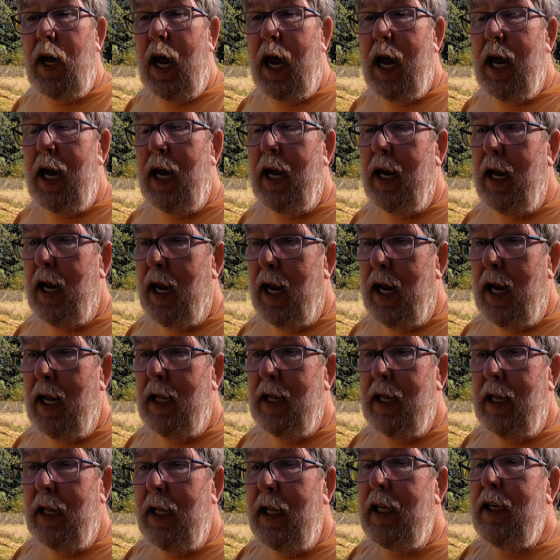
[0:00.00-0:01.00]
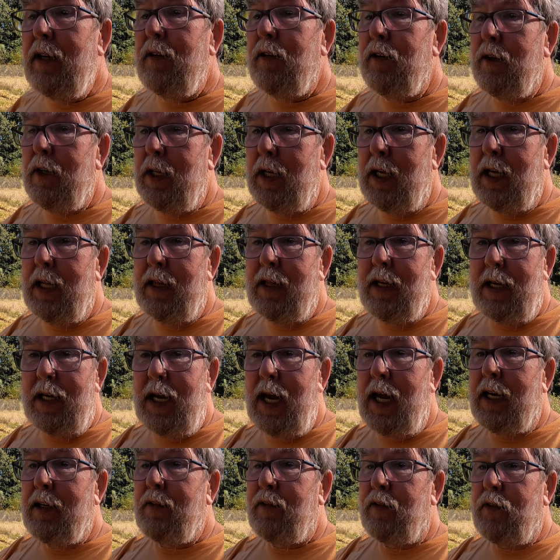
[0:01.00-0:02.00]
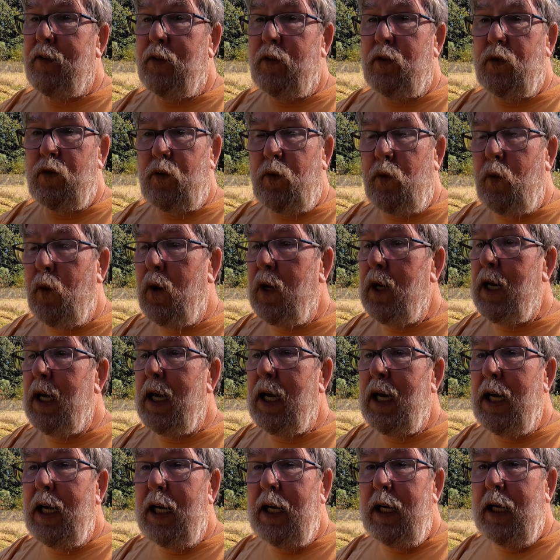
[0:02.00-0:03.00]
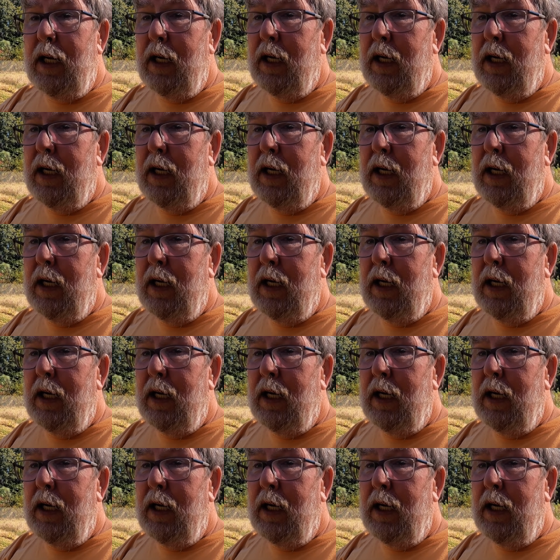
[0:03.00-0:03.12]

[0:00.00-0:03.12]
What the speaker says: and literally the next 20